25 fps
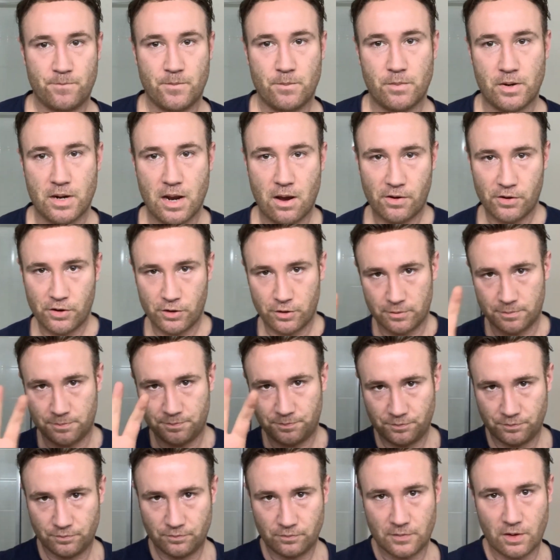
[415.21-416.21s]
But now I do.
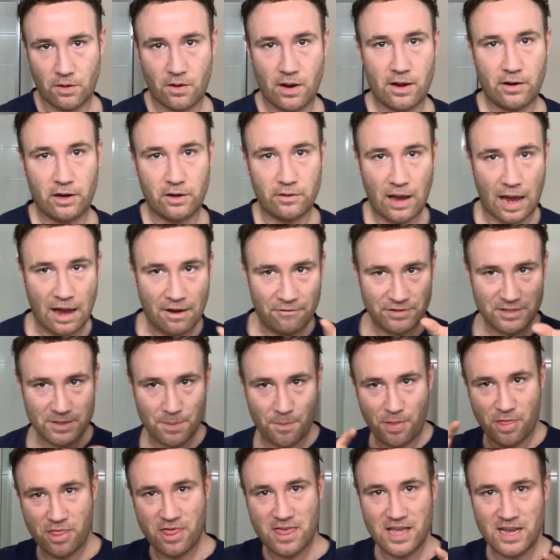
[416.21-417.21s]
Now I have
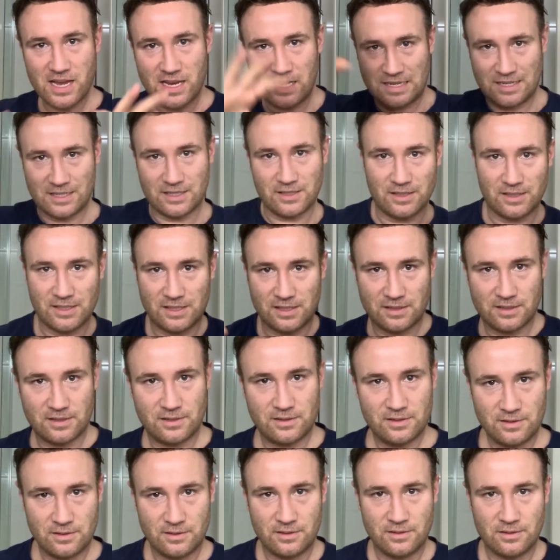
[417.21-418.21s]
some things.
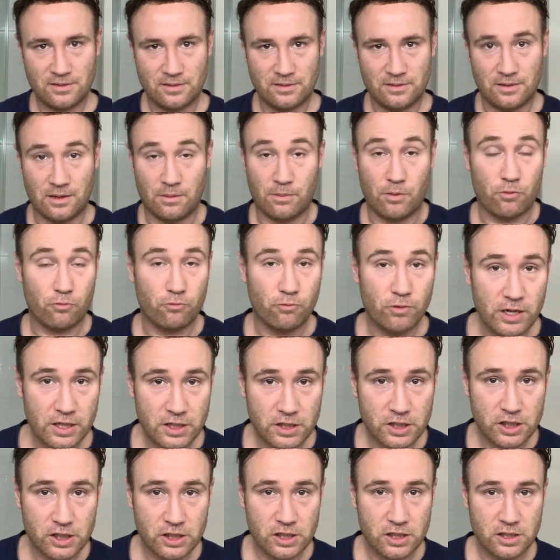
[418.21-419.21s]
I'm not
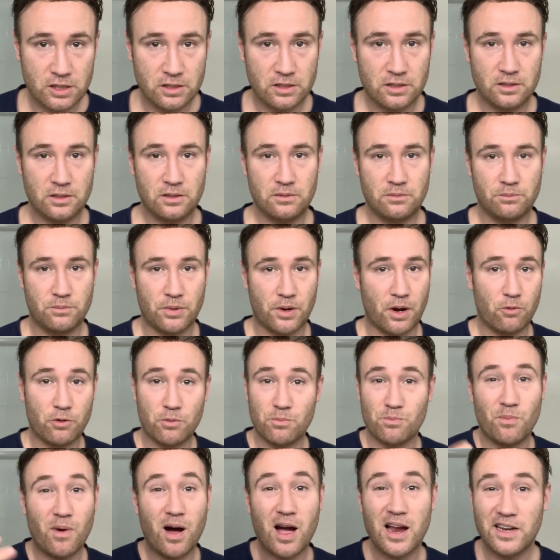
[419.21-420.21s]
rich, but I
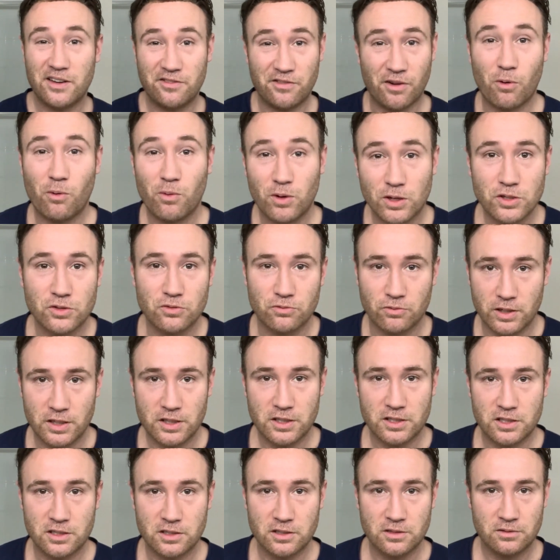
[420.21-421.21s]
wouldn't mind if I was
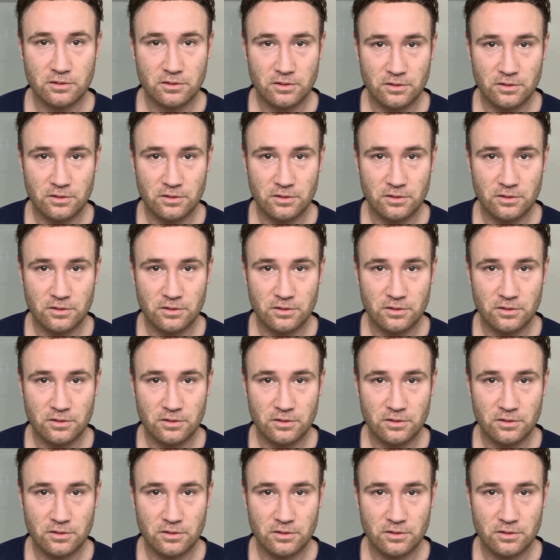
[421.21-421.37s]
rich,